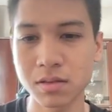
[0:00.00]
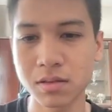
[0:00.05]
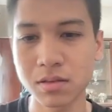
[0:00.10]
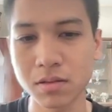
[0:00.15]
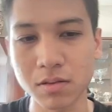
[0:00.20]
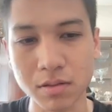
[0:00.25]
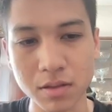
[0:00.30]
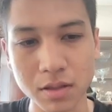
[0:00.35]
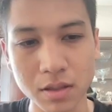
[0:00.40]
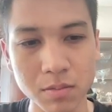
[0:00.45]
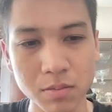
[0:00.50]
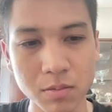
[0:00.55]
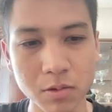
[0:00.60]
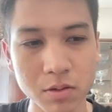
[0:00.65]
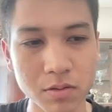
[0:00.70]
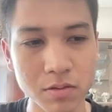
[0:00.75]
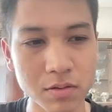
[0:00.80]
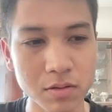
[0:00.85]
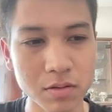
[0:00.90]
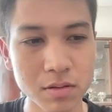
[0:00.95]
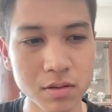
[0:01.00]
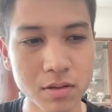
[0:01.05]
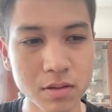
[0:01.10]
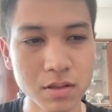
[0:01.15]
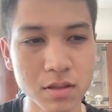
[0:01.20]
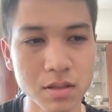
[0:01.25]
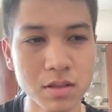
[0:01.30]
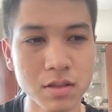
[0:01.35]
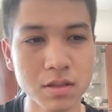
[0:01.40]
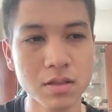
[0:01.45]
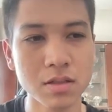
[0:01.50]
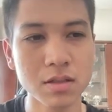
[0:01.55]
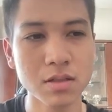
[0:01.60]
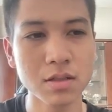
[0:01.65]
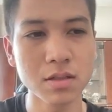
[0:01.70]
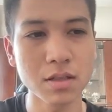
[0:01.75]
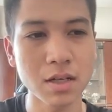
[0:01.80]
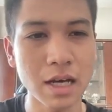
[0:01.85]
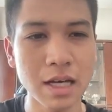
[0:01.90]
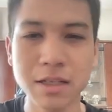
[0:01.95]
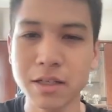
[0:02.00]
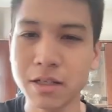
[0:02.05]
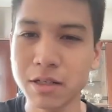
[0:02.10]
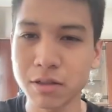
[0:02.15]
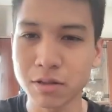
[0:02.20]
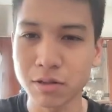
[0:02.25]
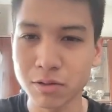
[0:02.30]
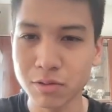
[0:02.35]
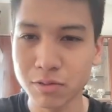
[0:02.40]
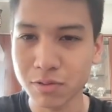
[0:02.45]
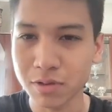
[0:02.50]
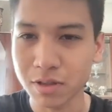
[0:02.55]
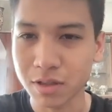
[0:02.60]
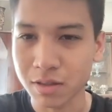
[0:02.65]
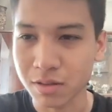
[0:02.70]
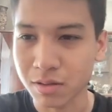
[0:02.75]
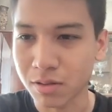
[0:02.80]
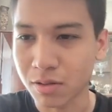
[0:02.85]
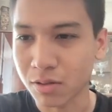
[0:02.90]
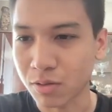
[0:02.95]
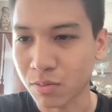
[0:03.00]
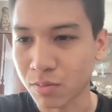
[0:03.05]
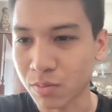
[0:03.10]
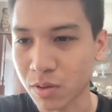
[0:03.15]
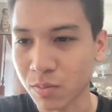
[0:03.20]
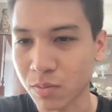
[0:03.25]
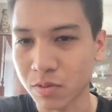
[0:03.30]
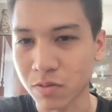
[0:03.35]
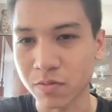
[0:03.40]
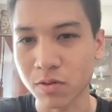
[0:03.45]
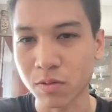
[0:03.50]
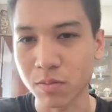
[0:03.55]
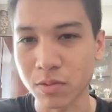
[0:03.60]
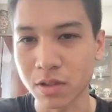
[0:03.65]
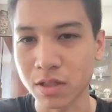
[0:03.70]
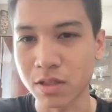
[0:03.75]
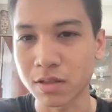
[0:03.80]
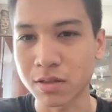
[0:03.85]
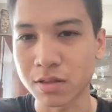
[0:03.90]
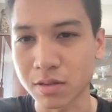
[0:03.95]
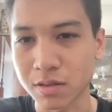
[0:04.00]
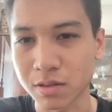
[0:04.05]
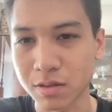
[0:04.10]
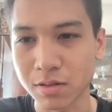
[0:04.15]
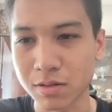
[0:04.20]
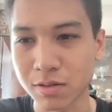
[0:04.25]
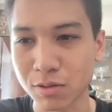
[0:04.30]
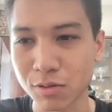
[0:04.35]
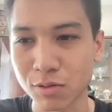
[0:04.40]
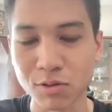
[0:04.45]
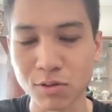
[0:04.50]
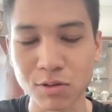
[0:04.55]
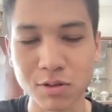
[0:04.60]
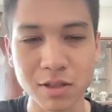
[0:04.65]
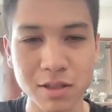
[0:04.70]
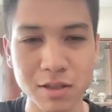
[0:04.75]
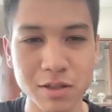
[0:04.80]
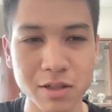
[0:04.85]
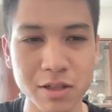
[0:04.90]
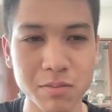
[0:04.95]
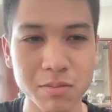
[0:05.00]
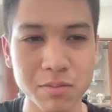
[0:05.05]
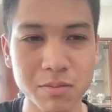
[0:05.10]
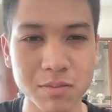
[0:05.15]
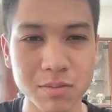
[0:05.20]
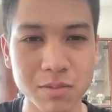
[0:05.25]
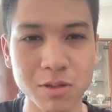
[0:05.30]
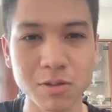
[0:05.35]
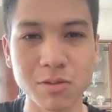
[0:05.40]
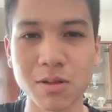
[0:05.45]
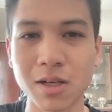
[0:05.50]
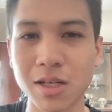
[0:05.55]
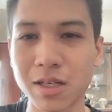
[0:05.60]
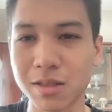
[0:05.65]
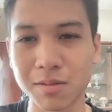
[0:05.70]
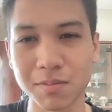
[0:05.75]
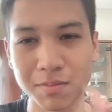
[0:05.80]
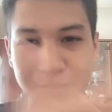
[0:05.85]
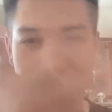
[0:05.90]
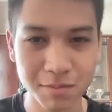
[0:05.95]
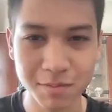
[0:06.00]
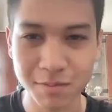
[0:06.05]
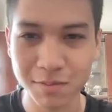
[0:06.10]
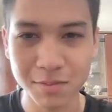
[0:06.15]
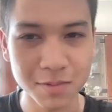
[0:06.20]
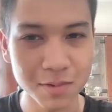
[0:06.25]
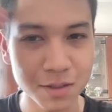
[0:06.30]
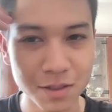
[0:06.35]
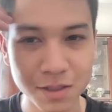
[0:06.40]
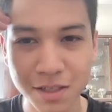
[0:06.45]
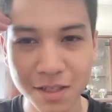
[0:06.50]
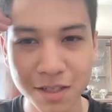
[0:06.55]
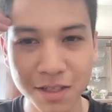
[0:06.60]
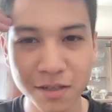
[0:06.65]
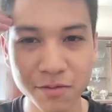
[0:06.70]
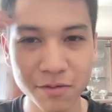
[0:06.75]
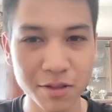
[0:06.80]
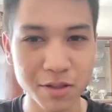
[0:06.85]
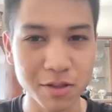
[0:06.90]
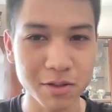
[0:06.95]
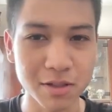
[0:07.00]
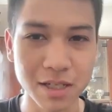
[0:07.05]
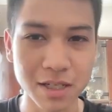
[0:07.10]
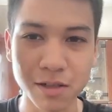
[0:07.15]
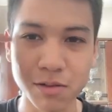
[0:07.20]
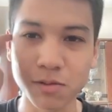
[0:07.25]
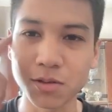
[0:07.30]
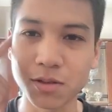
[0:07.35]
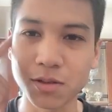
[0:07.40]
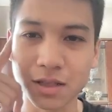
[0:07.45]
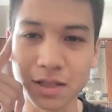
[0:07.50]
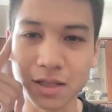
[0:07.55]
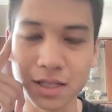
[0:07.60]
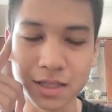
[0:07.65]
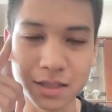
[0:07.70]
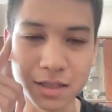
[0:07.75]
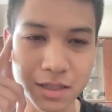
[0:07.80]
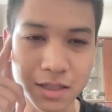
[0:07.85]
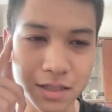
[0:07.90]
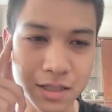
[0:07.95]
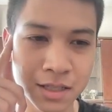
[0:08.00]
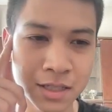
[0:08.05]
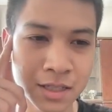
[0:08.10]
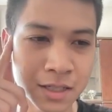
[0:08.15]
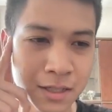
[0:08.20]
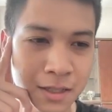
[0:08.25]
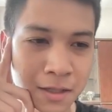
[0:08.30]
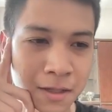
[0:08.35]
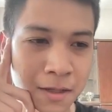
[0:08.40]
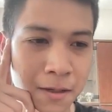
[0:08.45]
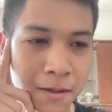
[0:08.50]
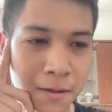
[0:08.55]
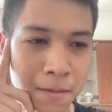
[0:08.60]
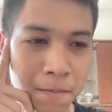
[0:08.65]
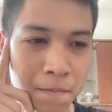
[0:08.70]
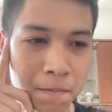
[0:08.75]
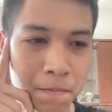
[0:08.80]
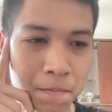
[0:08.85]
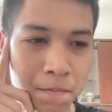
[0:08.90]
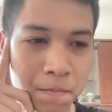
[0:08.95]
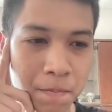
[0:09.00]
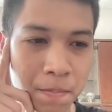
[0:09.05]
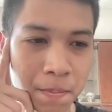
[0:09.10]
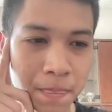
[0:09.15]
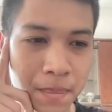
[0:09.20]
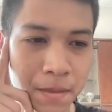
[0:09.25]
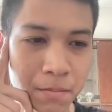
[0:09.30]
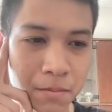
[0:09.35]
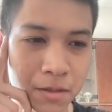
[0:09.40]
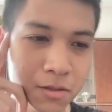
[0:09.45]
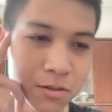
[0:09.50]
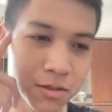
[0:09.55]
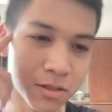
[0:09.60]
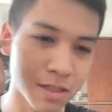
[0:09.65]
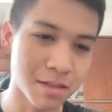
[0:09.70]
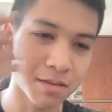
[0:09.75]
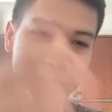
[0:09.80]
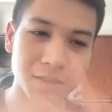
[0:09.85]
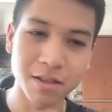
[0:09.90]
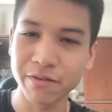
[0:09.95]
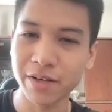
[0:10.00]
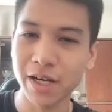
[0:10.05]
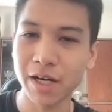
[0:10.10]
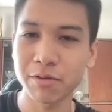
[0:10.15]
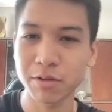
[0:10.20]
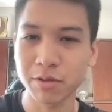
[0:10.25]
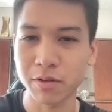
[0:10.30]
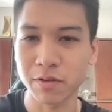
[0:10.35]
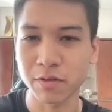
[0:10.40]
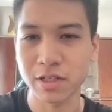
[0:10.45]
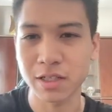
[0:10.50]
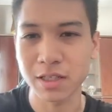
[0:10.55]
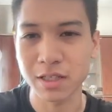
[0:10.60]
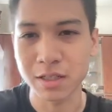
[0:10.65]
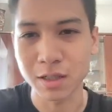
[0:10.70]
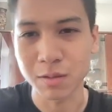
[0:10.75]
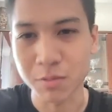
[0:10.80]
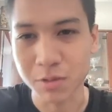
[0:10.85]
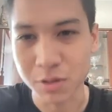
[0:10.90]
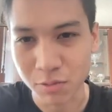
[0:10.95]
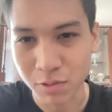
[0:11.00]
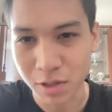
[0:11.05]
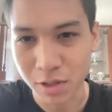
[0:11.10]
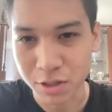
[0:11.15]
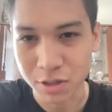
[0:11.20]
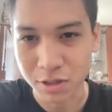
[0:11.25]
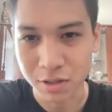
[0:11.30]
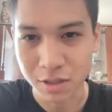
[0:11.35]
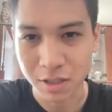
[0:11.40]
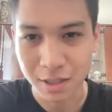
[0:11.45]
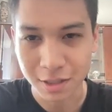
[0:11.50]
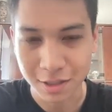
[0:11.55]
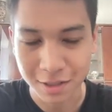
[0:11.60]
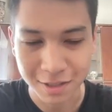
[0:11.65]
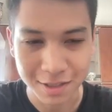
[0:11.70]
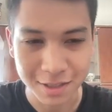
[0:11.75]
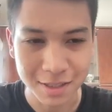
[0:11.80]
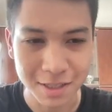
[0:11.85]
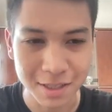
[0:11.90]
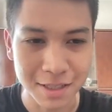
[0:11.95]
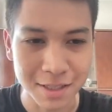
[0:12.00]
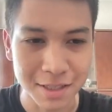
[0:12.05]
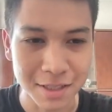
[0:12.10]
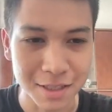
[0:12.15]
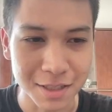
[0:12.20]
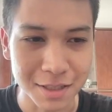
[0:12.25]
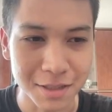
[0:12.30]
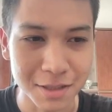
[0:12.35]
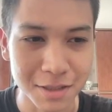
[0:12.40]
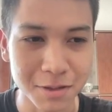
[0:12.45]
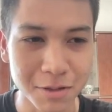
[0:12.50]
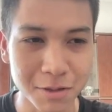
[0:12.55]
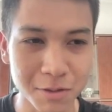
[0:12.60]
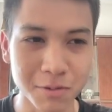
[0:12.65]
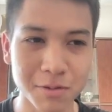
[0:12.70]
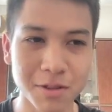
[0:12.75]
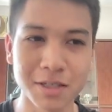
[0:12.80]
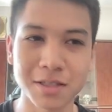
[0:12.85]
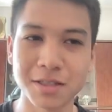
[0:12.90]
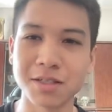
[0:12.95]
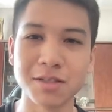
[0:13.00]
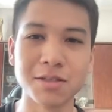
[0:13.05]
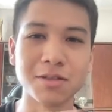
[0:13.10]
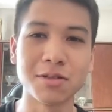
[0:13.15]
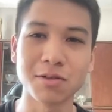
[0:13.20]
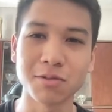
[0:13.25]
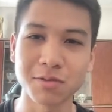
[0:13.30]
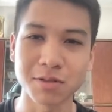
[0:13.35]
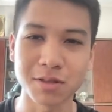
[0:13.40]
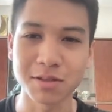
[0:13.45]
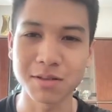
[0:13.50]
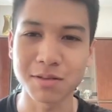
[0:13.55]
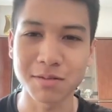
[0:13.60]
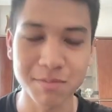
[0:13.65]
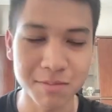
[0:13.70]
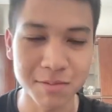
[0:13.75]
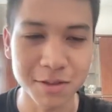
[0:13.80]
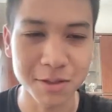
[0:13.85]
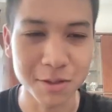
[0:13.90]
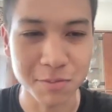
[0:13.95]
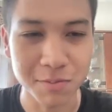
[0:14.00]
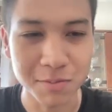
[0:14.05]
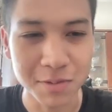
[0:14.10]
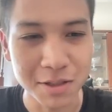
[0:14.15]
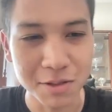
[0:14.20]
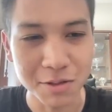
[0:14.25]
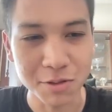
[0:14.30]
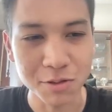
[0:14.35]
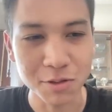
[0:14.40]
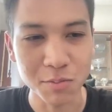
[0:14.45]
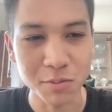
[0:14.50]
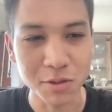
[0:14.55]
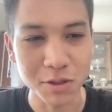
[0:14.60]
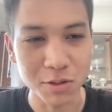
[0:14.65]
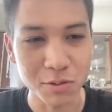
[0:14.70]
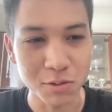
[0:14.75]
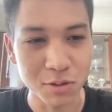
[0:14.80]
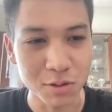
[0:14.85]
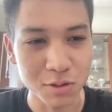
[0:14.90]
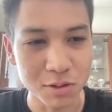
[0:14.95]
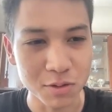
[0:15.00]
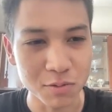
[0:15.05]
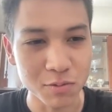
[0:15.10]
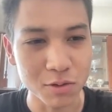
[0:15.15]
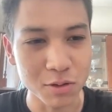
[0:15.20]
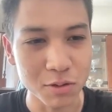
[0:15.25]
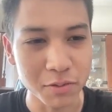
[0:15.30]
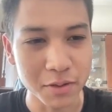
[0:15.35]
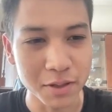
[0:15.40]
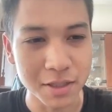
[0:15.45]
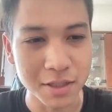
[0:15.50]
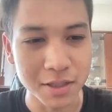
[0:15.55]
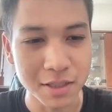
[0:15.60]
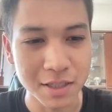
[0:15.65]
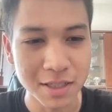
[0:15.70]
Okay, beautiful. I didn't knew that people from there use Telegram. I figured it out lately, um, because the founder of Telegram is a Russian guy, and I didn't know that there is so many users worldwide.